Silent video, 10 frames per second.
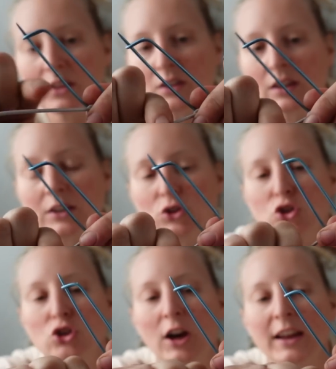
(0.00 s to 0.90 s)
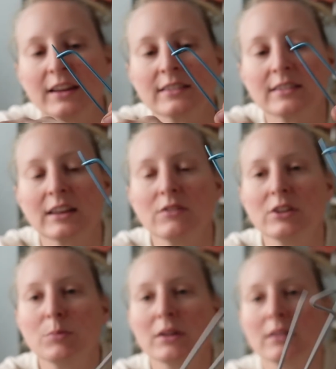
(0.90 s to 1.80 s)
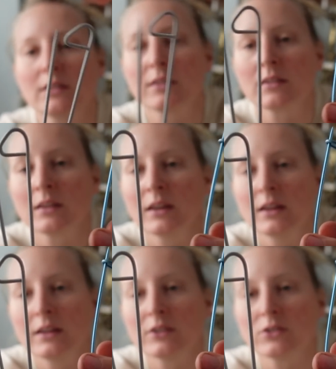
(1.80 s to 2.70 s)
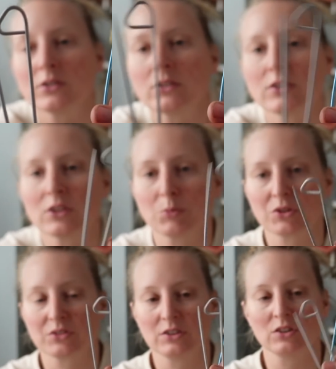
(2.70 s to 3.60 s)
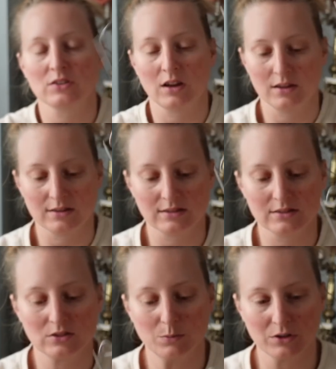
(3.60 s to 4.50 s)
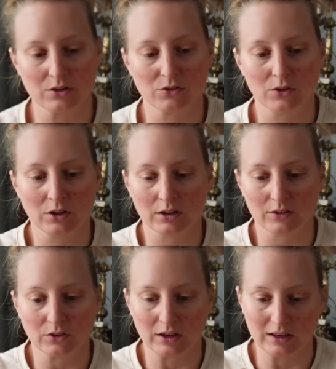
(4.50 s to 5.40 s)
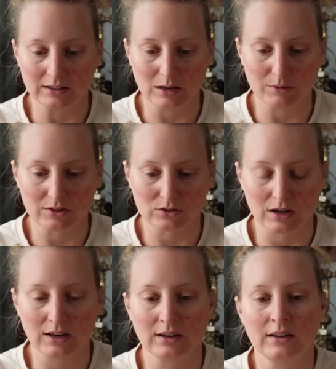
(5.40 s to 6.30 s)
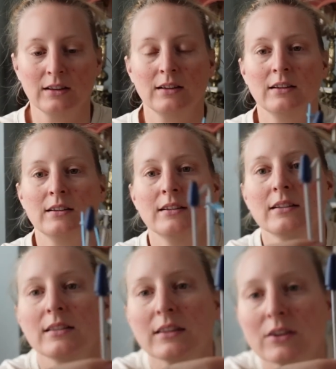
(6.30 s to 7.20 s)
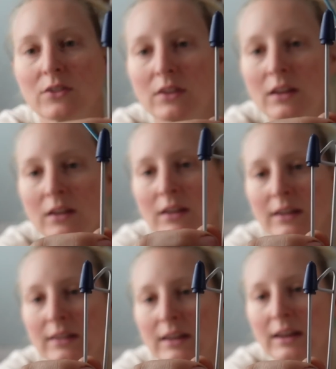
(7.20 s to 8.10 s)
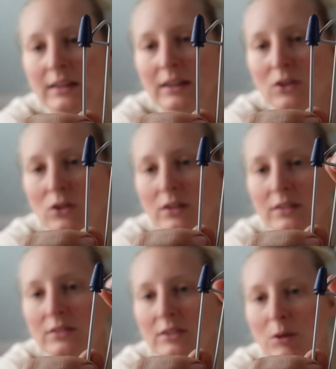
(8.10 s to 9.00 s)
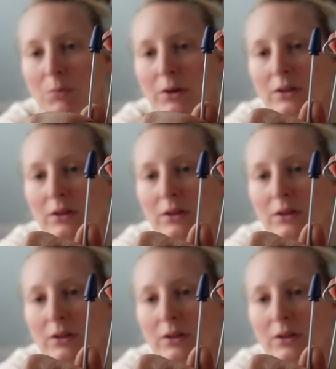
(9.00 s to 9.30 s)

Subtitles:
look like giant safety pins to slip your stitches on. This is super useful, and also I can demonstrate. There's the knitting needle tip